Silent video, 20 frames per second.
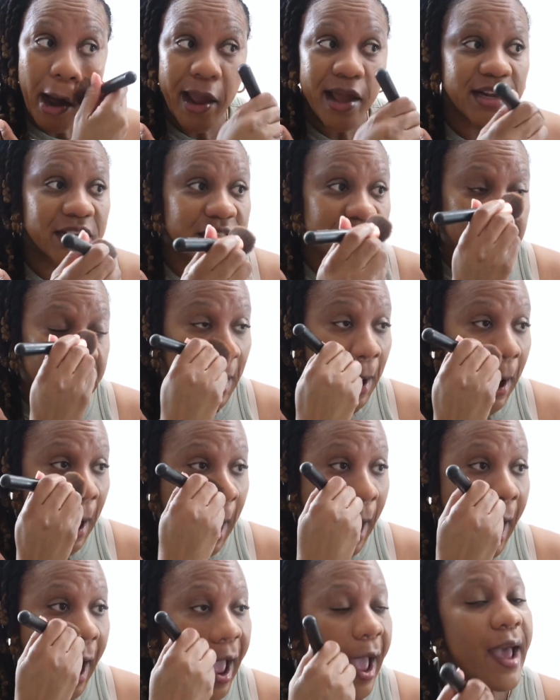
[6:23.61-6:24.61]
It's
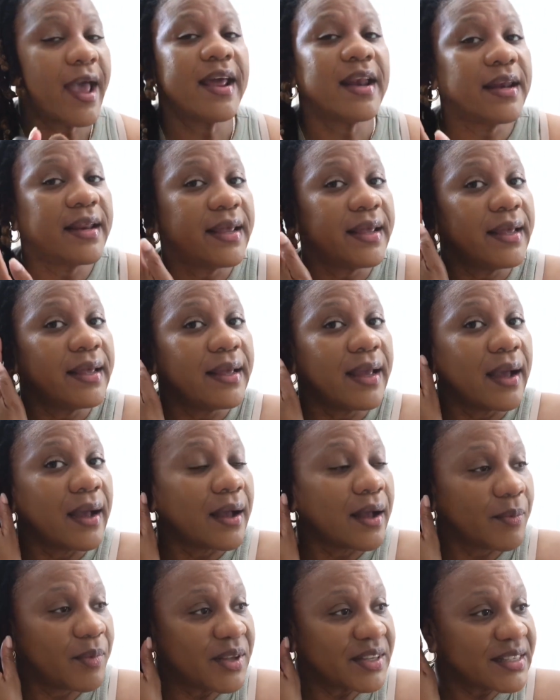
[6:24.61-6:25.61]

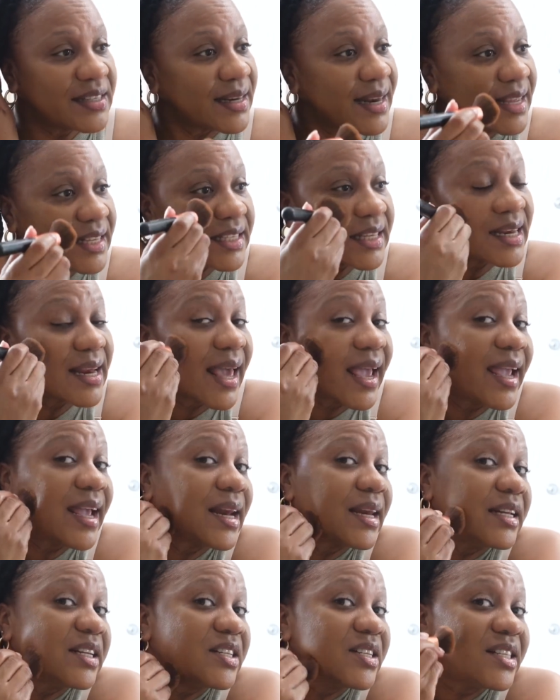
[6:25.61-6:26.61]
it's less
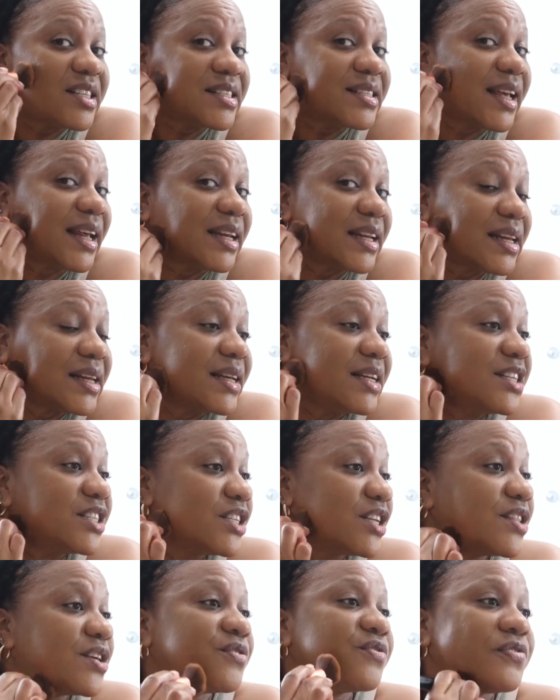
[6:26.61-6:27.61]
likely to settle
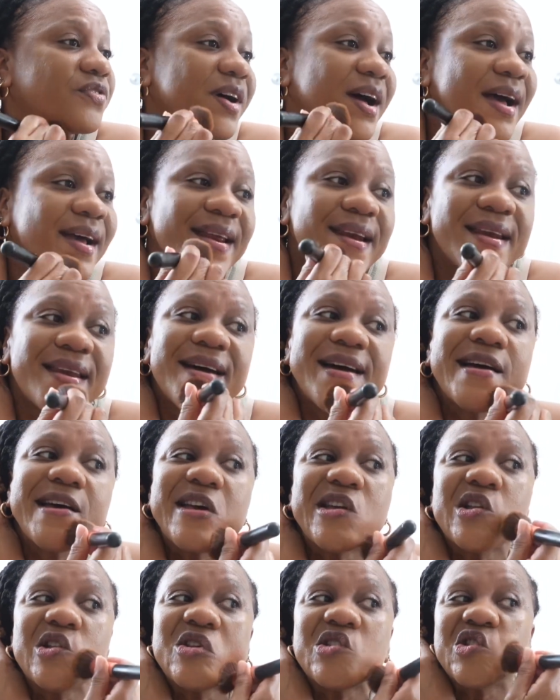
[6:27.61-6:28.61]
into the fine
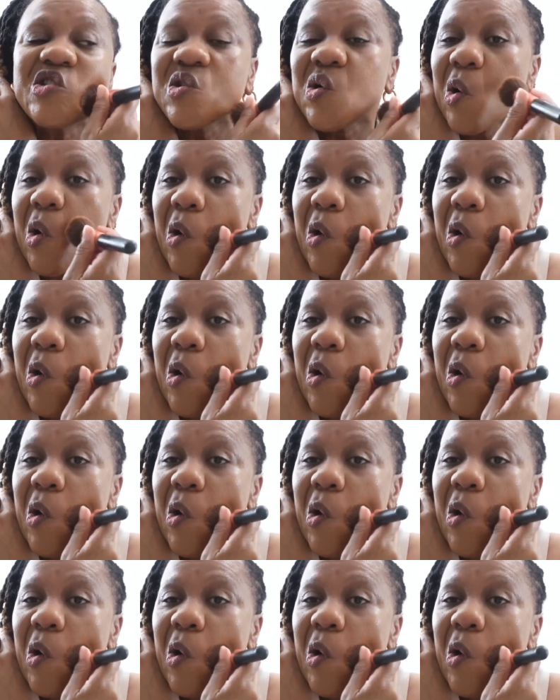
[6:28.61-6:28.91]
lines.